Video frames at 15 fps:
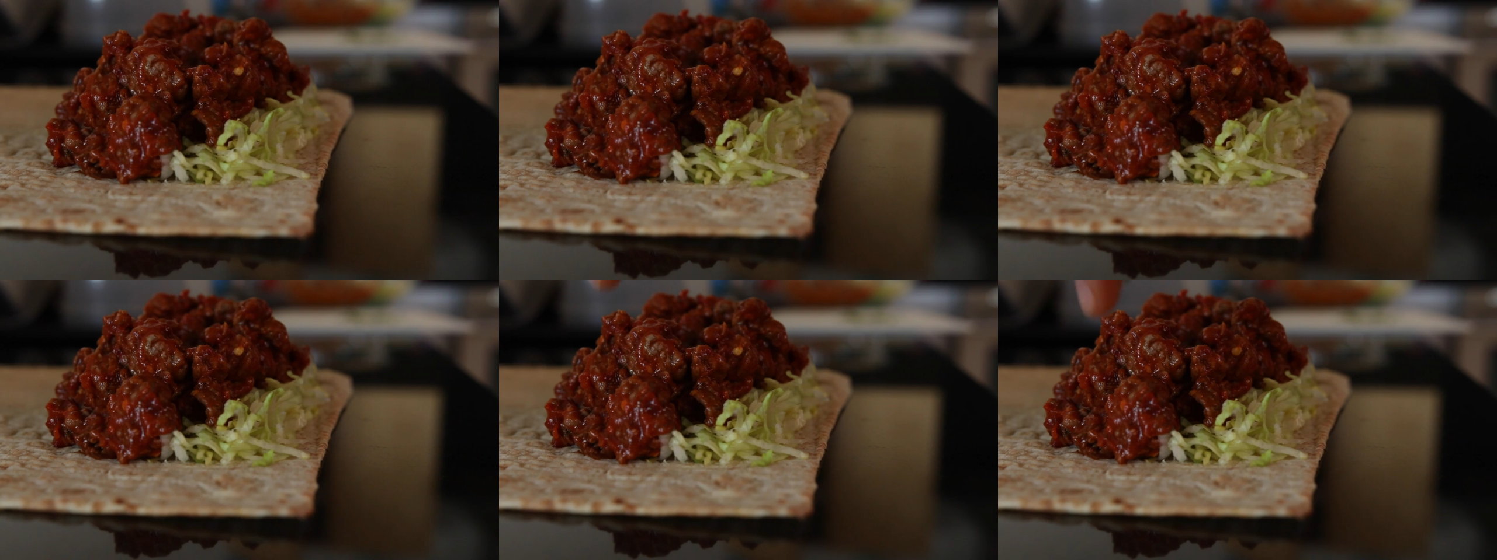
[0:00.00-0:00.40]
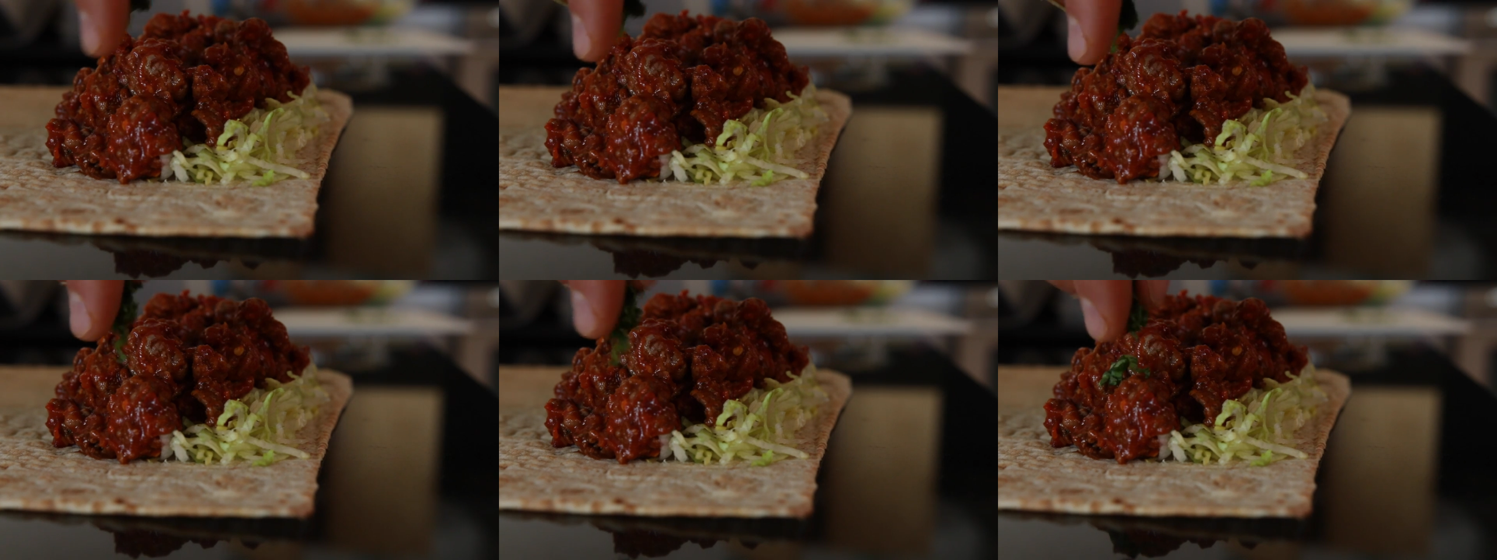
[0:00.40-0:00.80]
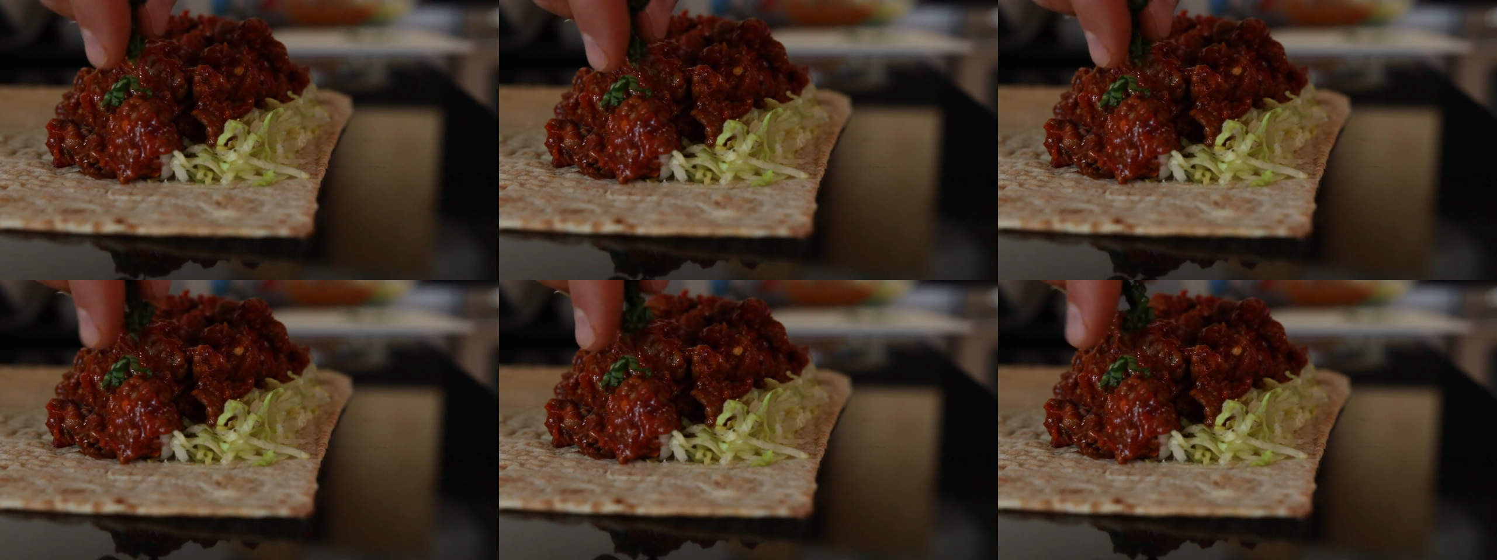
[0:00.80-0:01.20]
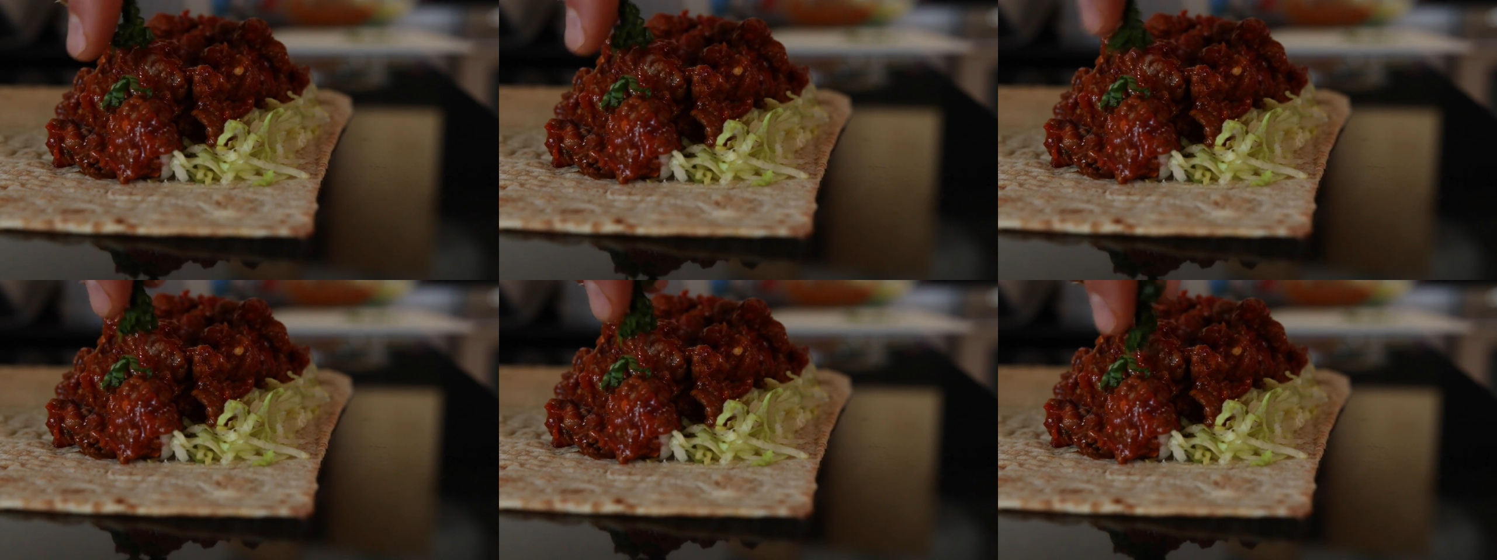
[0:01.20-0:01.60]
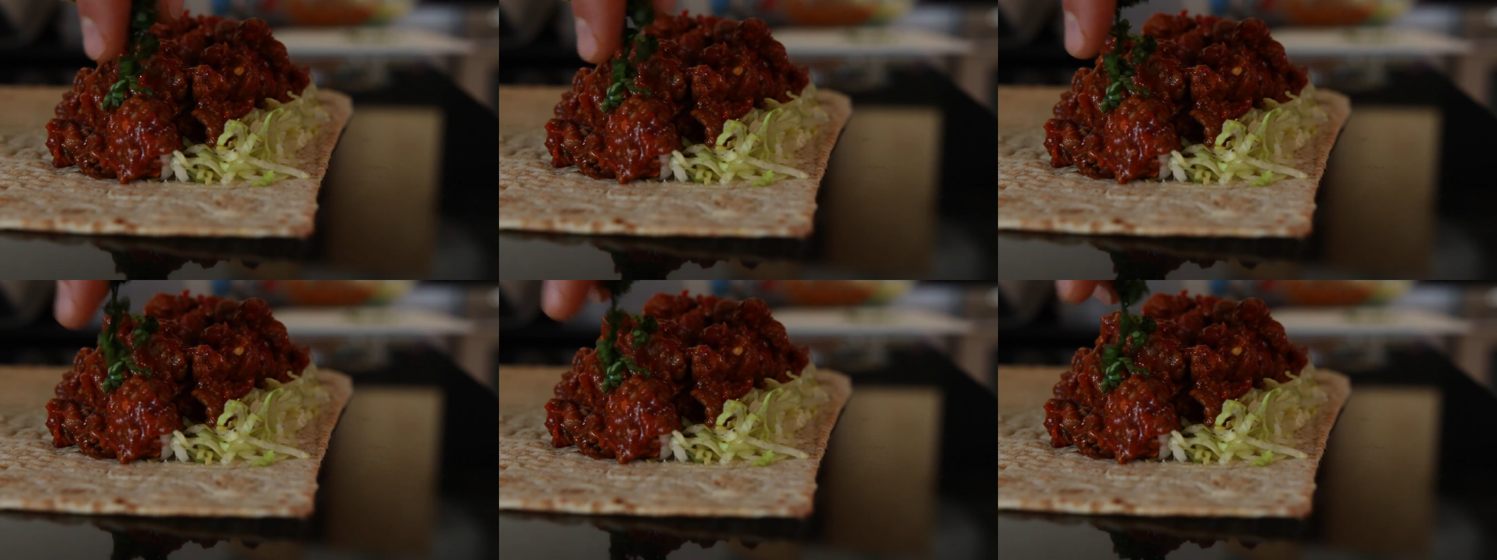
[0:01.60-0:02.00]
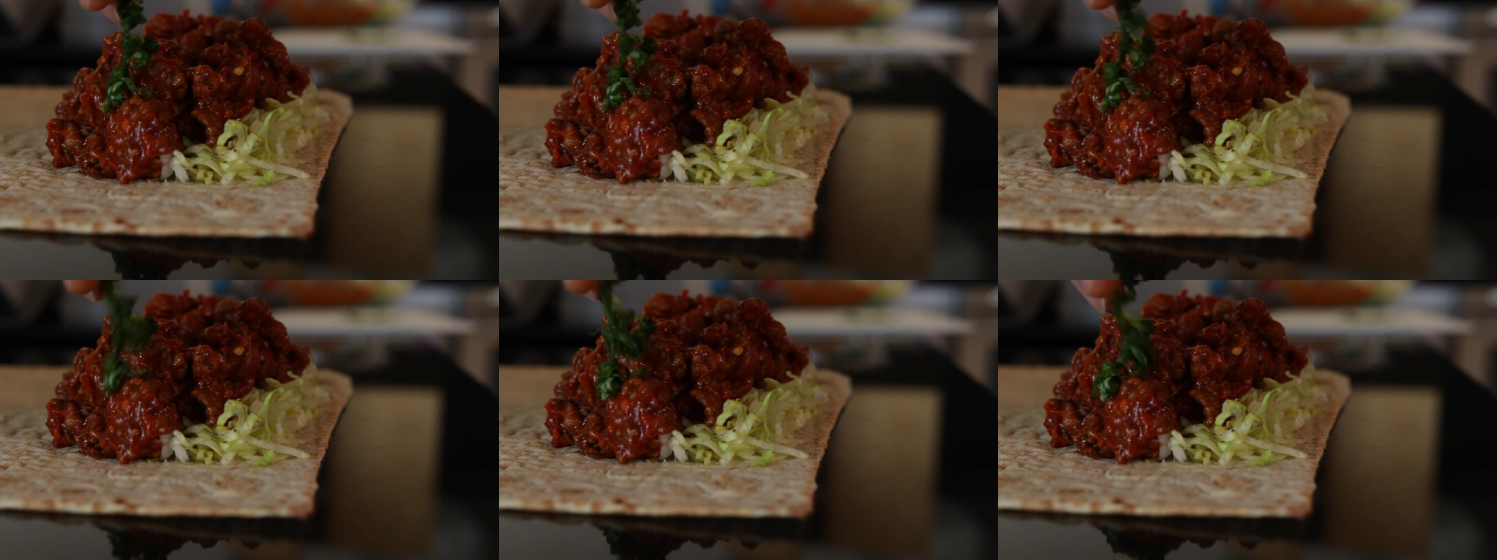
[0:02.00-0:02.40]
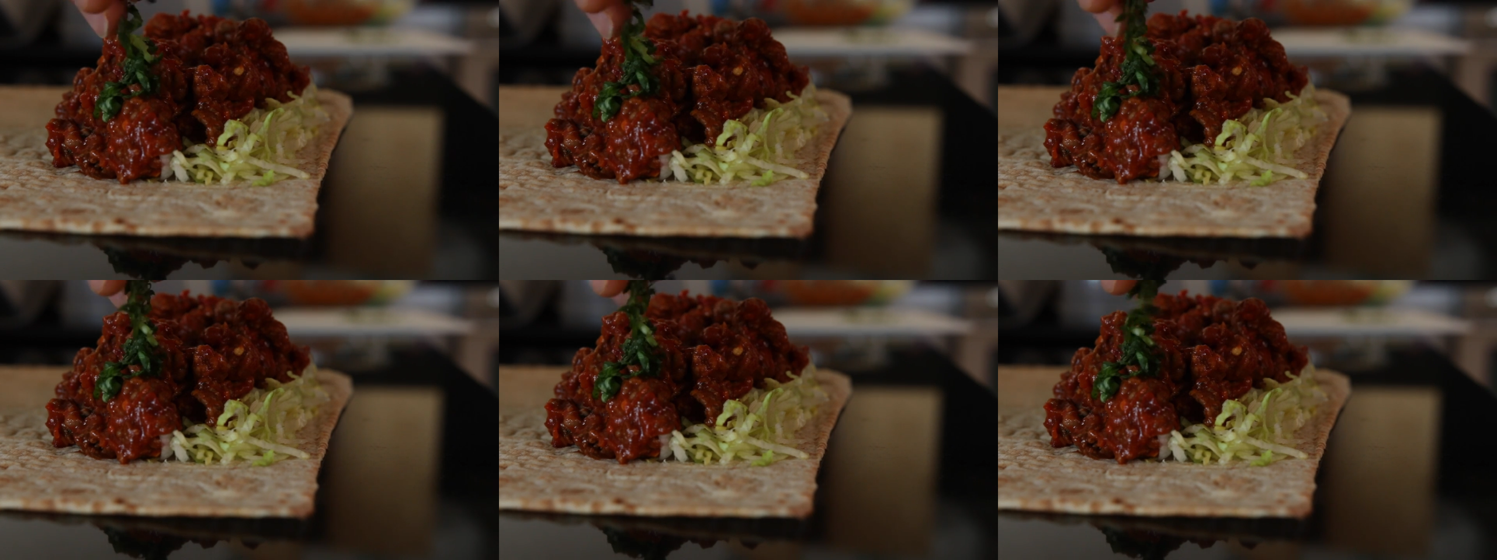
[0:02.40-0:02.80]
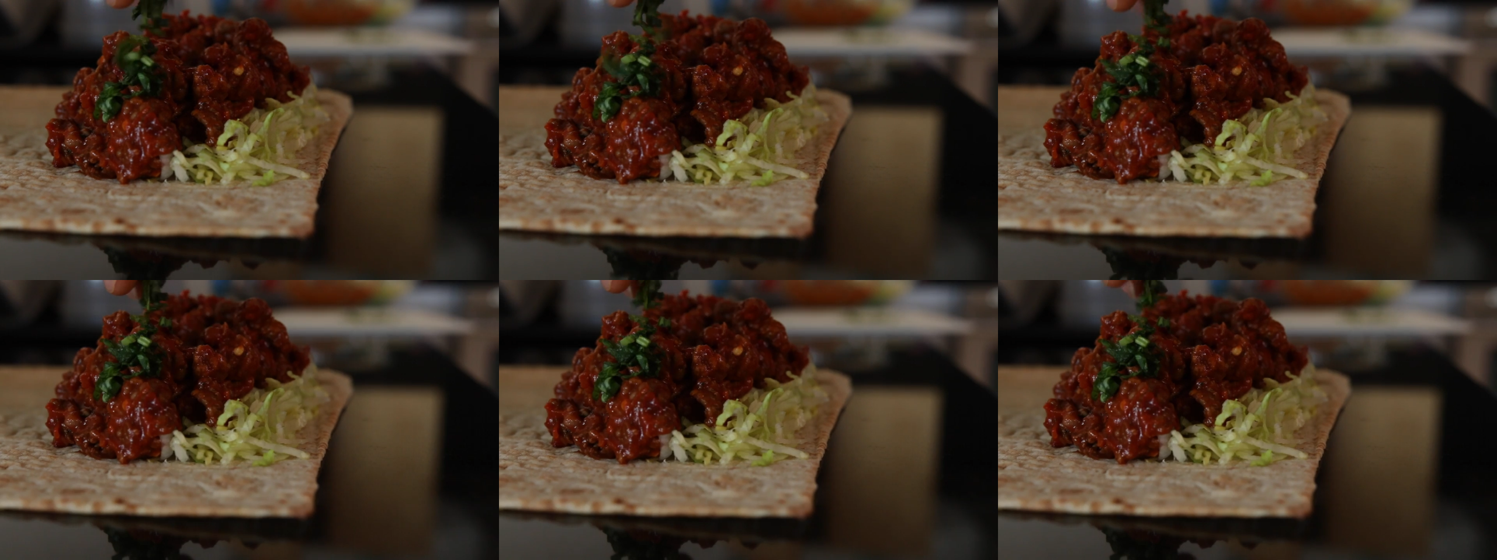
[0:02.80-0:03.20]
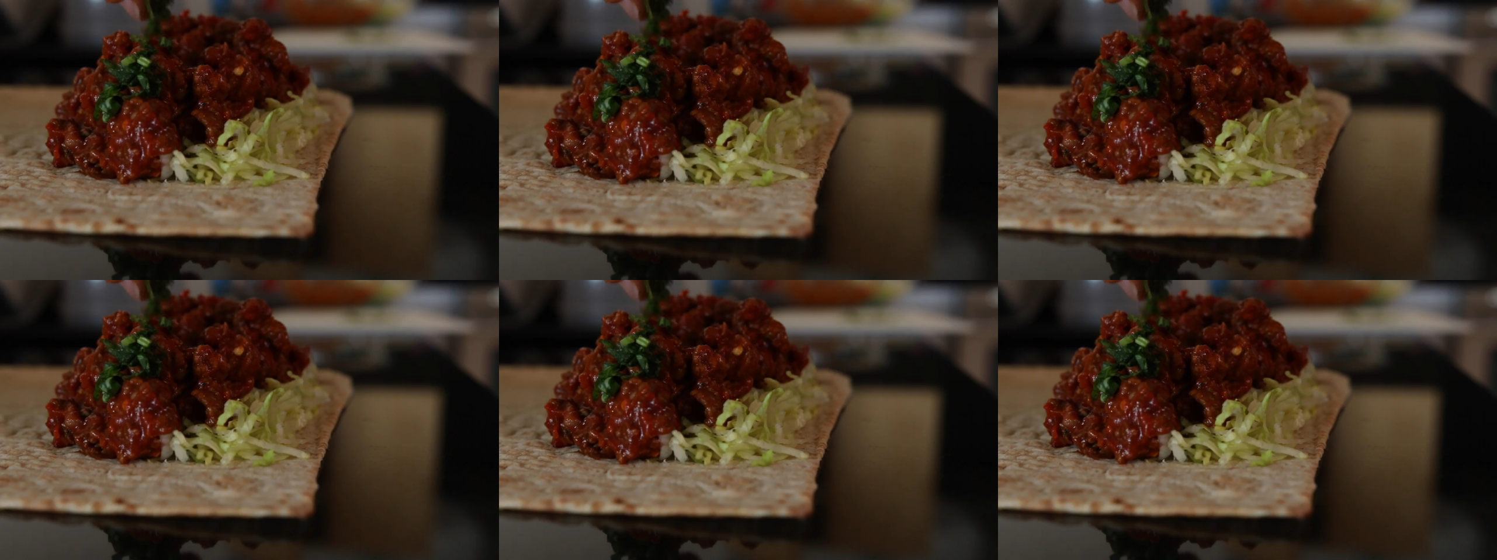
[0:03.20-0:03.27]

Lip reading: (no speaker visible)